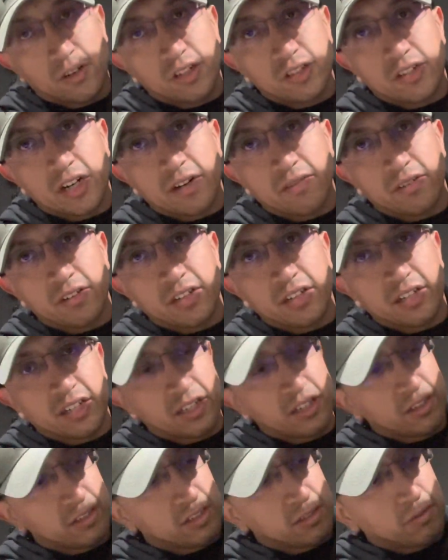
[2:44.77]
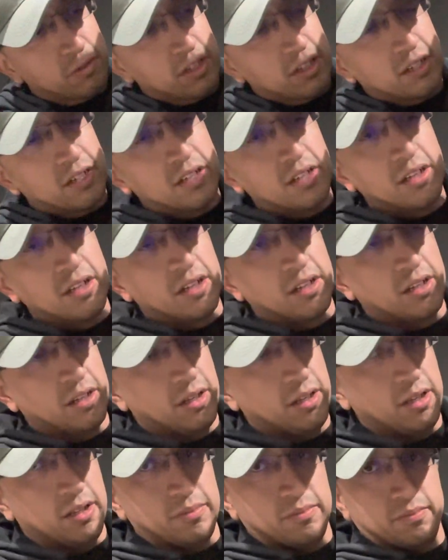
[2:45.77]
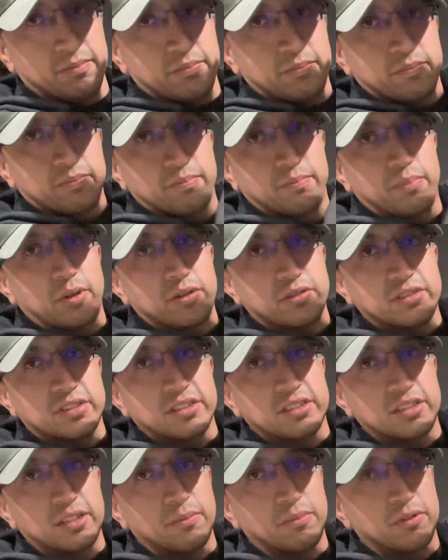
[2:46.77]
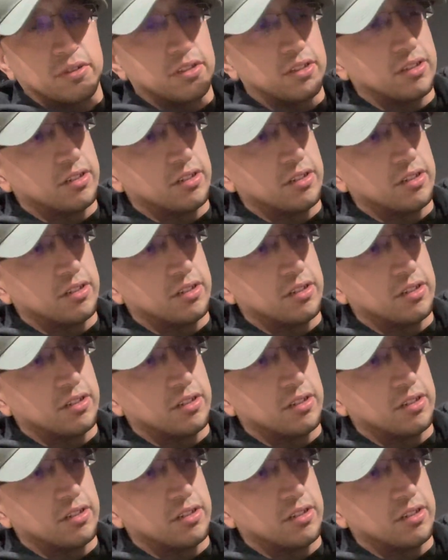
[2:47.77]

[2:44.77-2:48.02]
you are traveling and you just want to post this up with